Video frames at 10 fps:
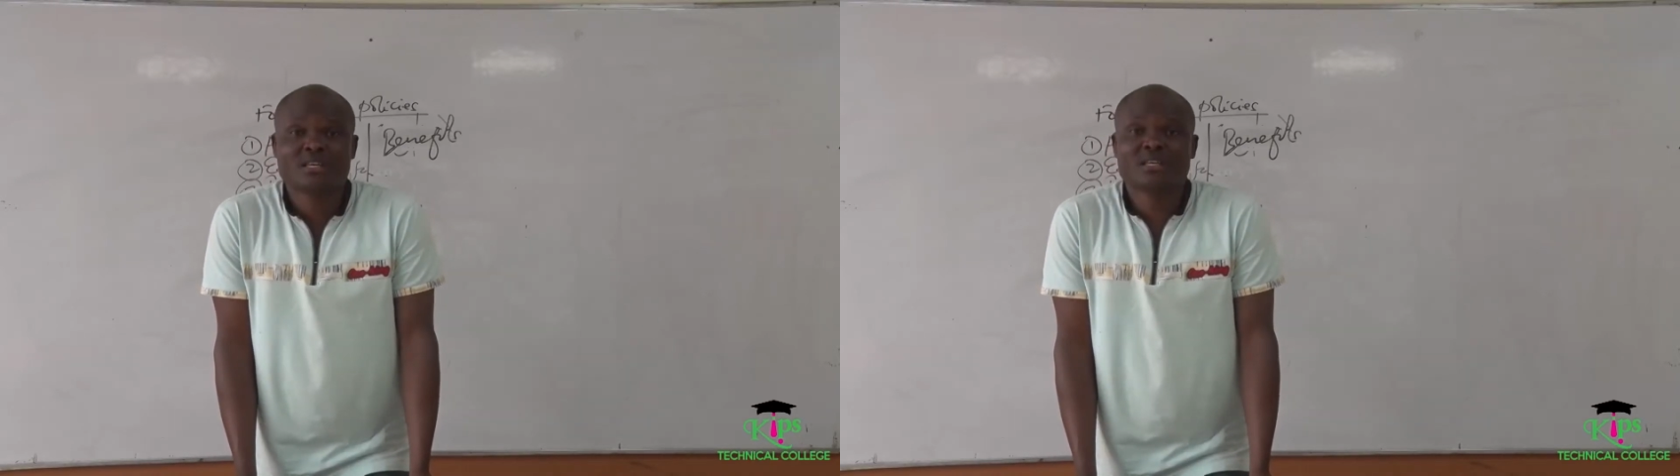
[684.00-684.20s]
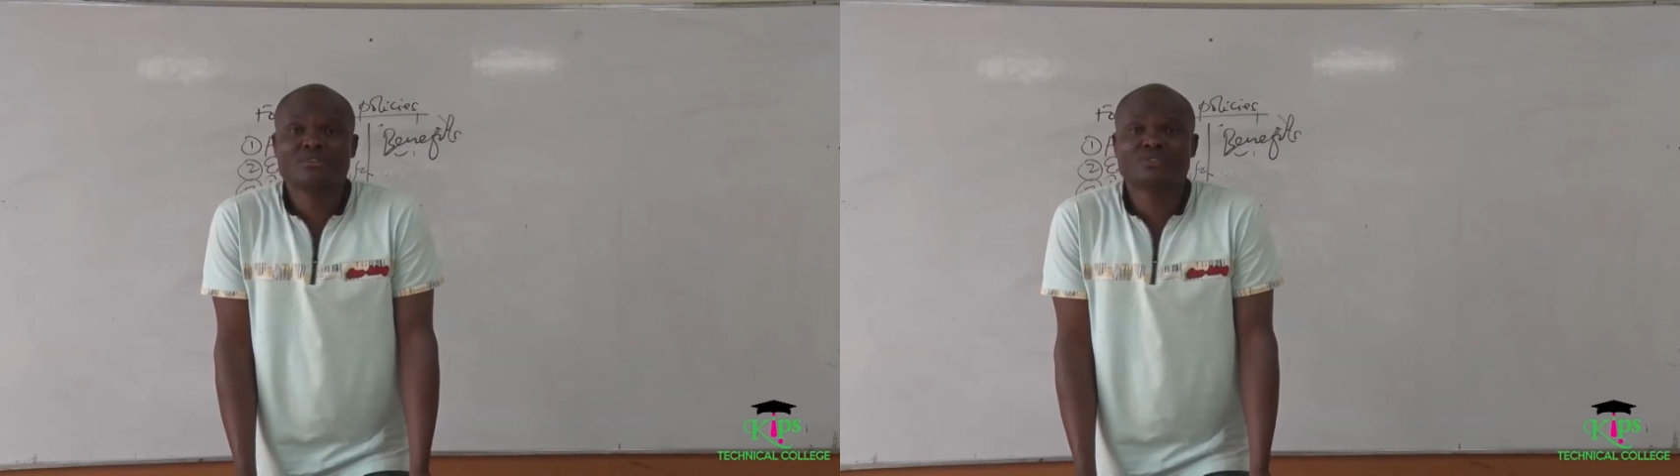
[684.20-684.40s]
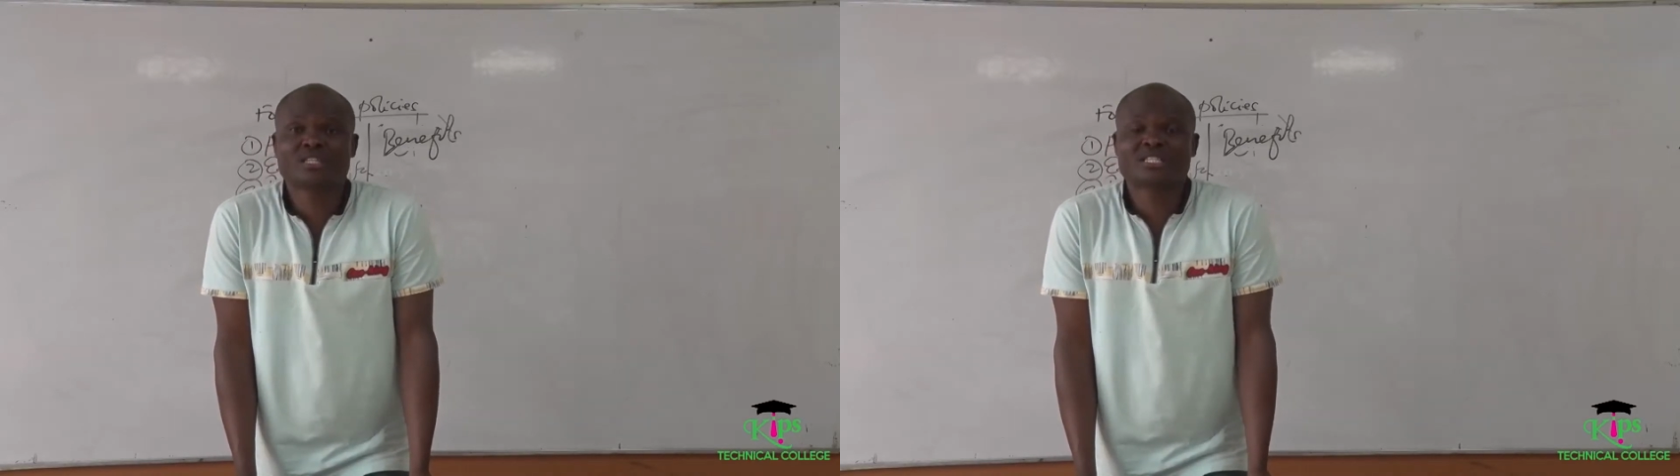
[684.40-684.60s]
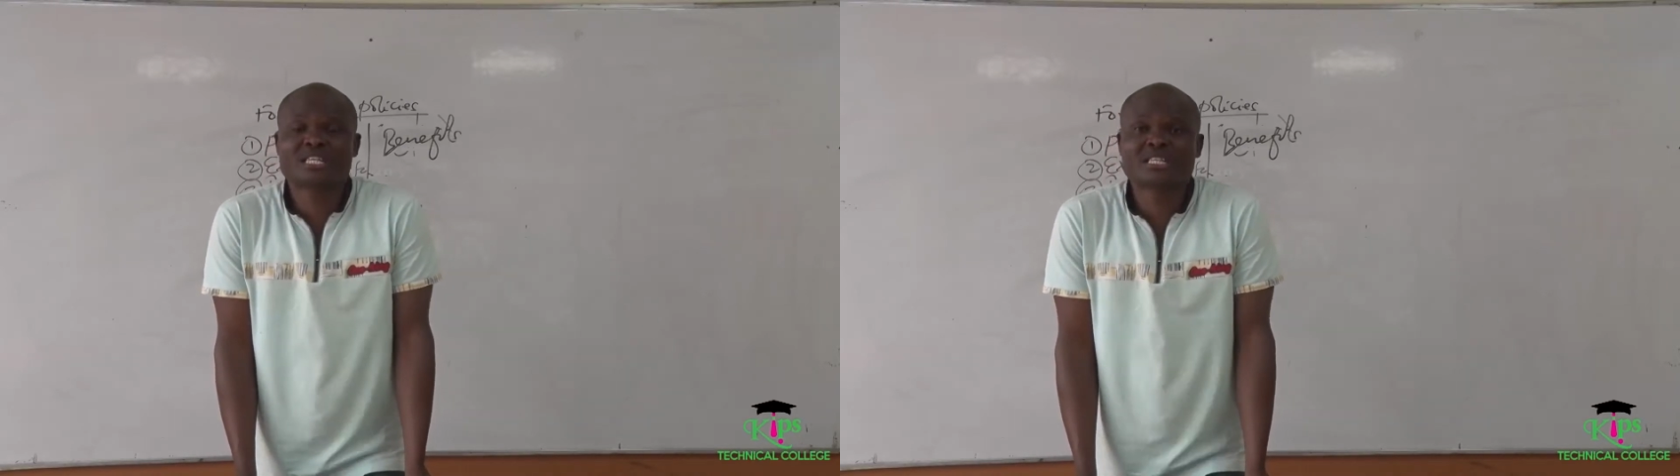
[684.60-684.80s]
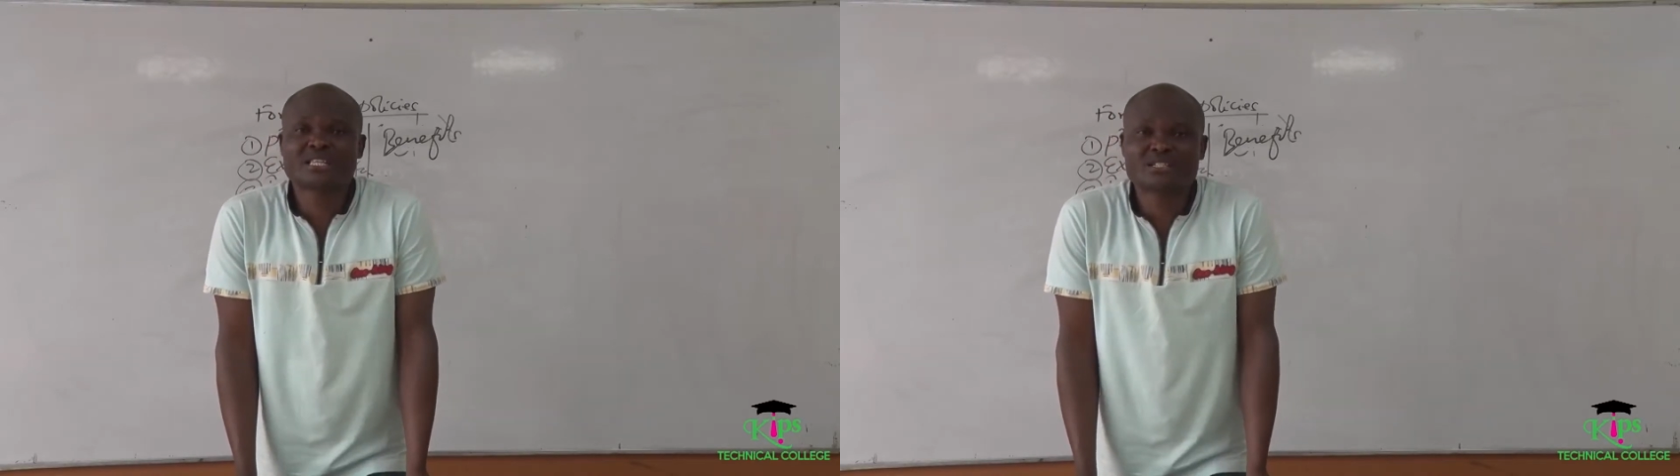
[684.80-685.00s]
if the
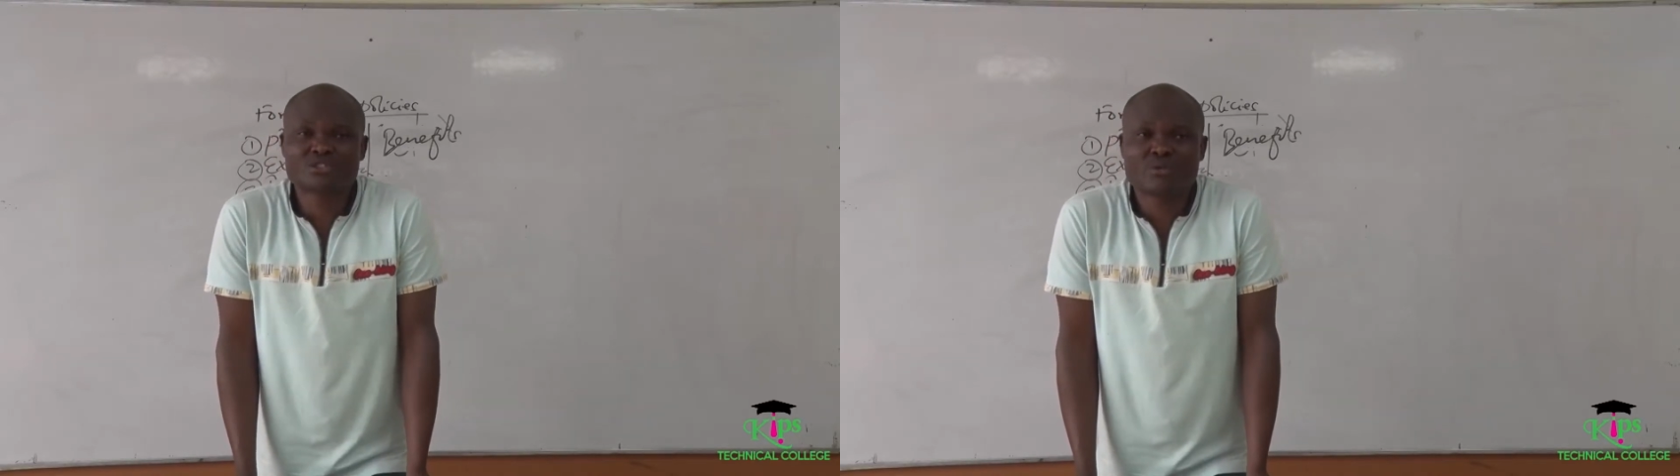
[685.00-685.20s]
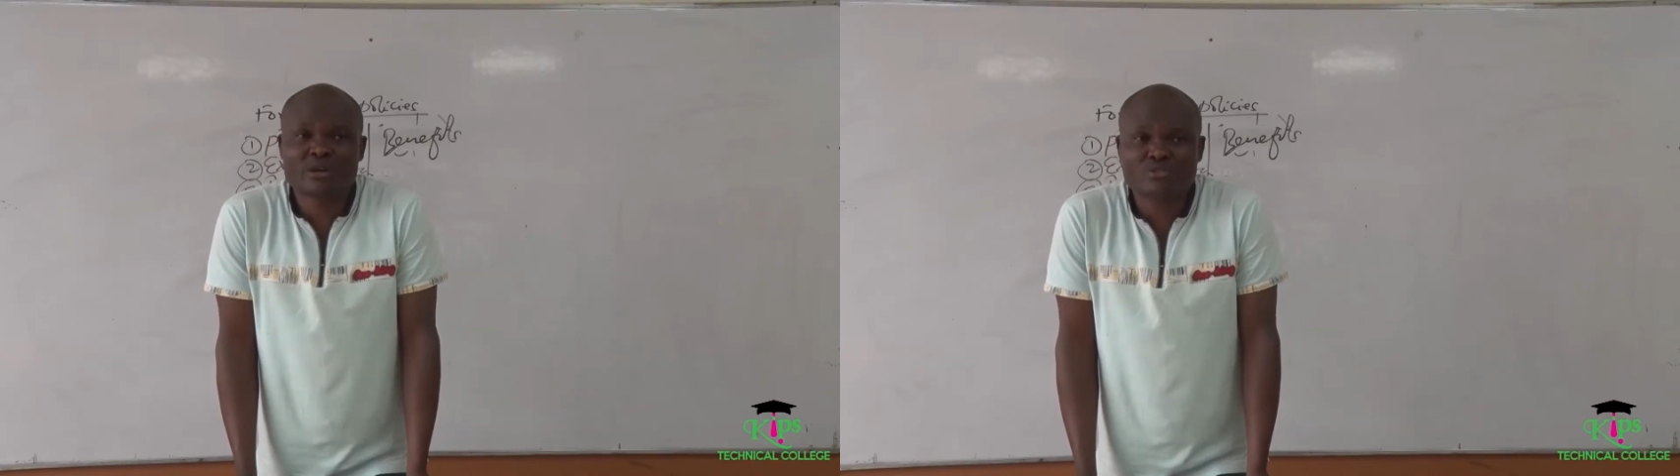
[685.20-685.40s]
standards you are